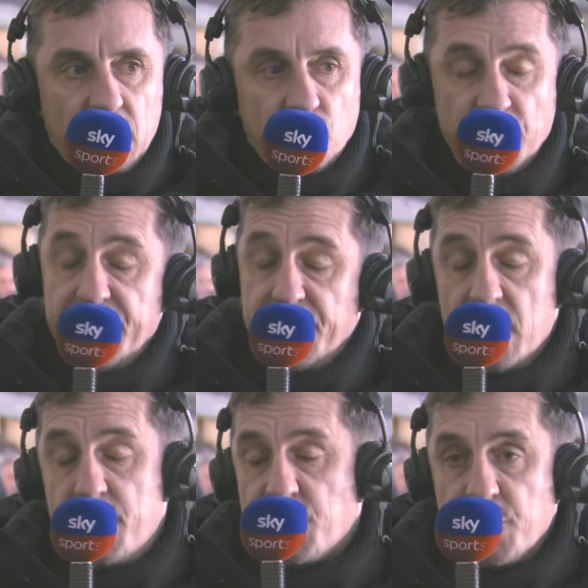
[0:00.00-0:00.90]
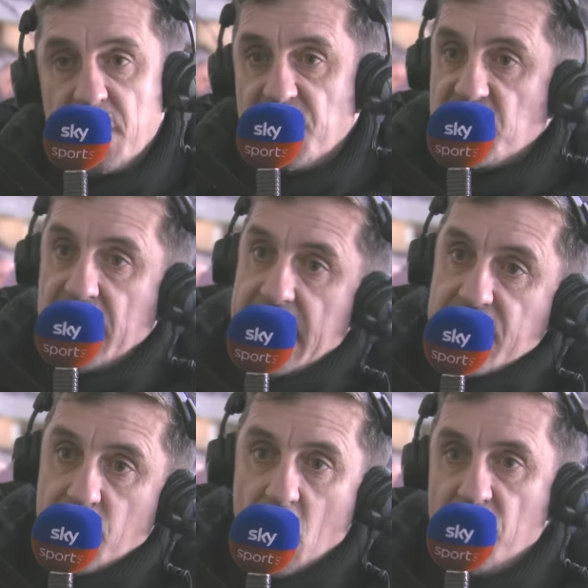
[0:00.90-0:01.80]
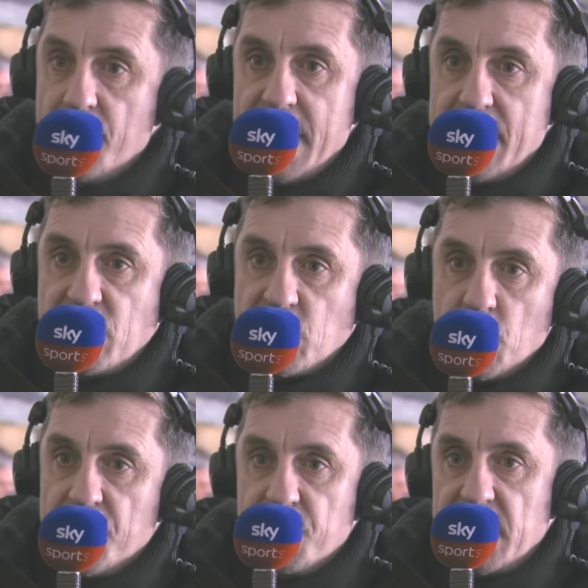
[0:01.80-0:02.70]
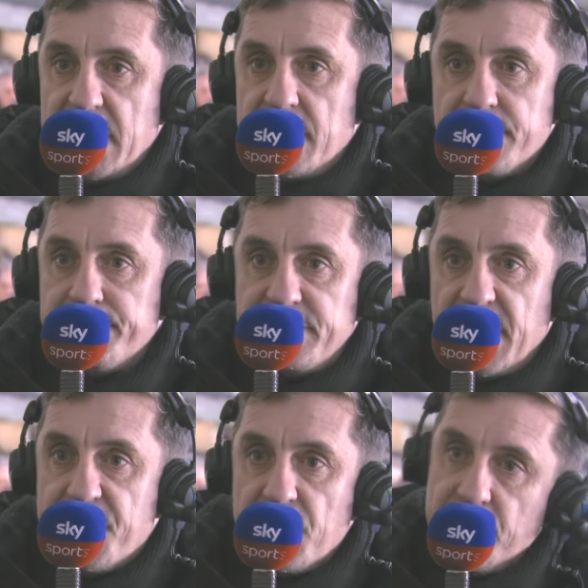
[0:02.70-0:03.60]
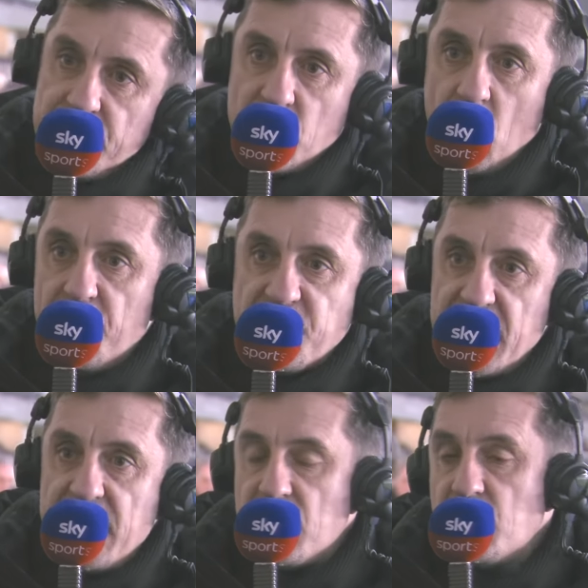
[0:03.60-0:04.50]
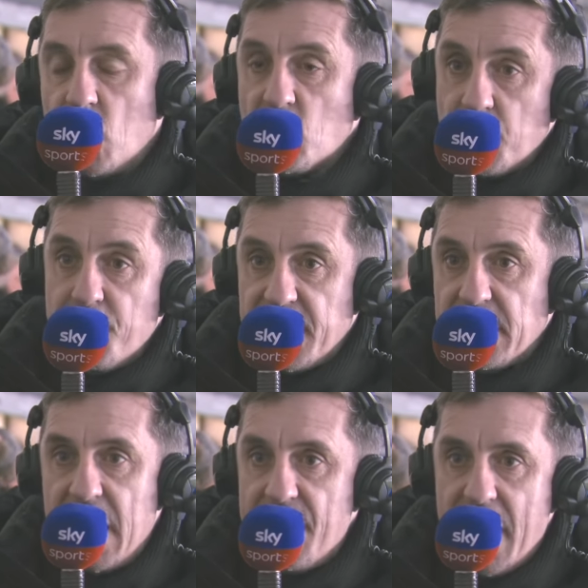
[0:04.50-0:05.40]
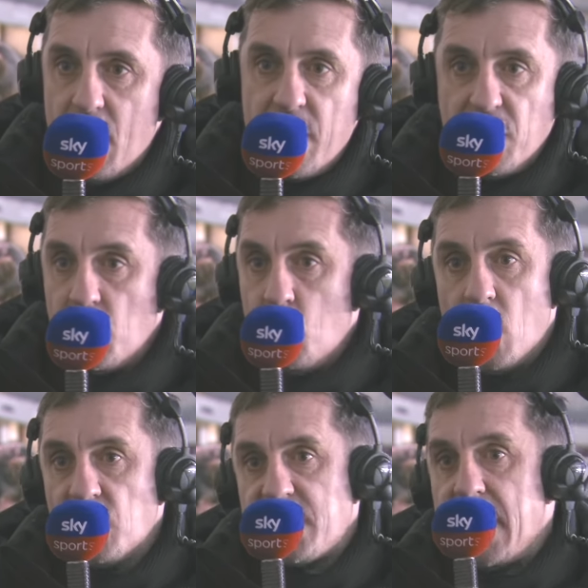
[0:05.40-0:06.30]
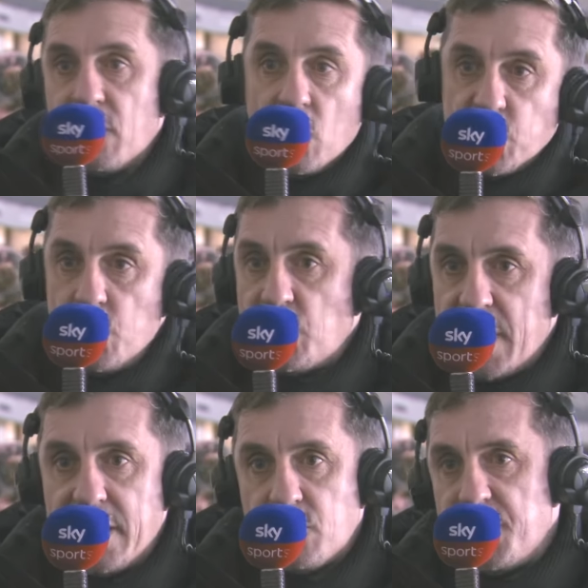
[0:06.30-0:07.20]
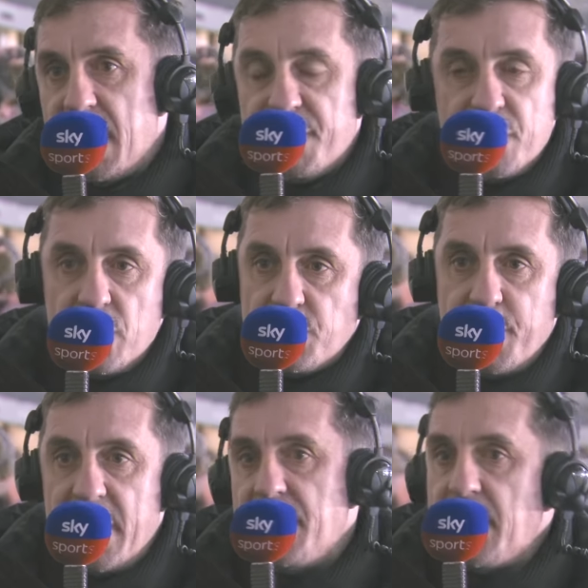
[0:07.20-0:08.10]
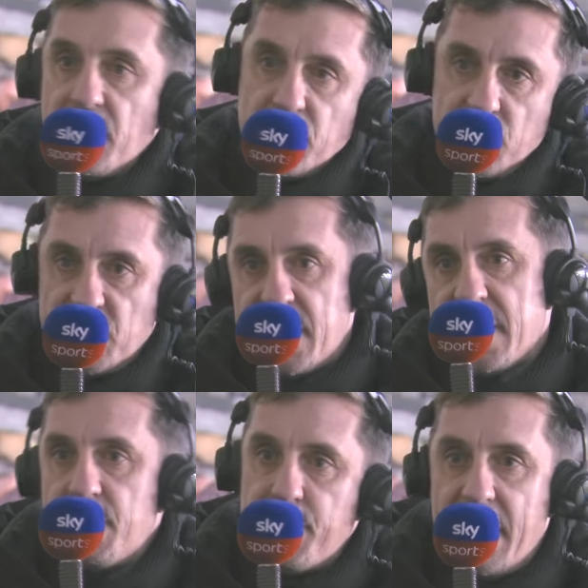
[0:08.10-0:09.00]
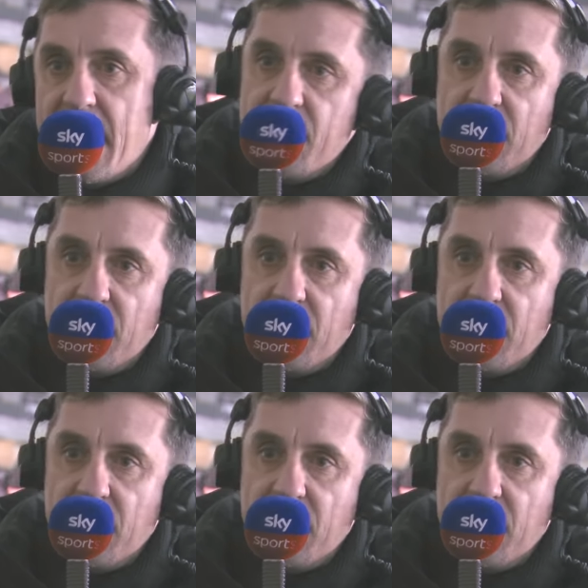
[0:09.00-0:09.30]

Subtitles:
refurbishment of the stadium over maybe two or three different sort of seasons or something like that, where they'll do one stand or two stands with that first bit, and then they'll do the second part,